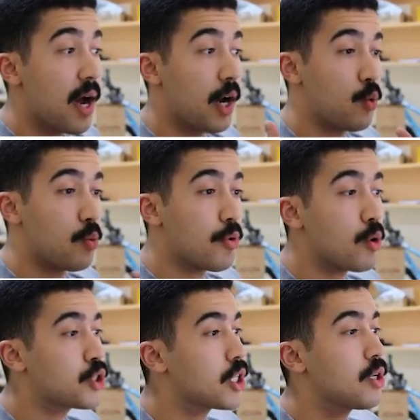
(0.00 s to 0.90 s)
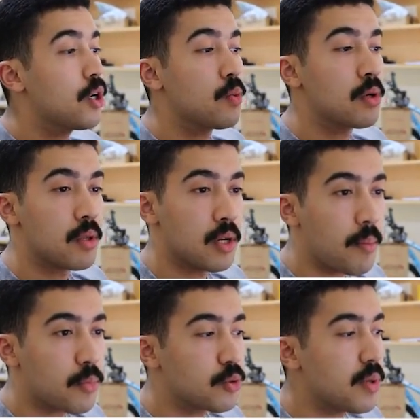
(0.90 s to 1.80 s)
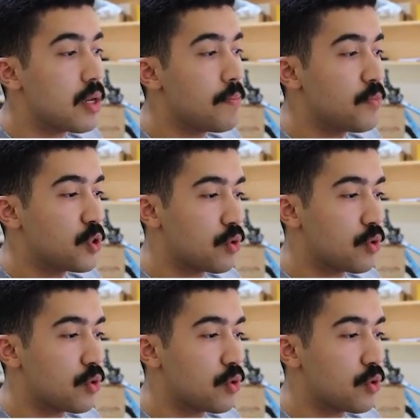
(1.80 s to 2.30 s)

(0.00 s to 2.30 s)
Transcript: how to approach it, what the numbers mean.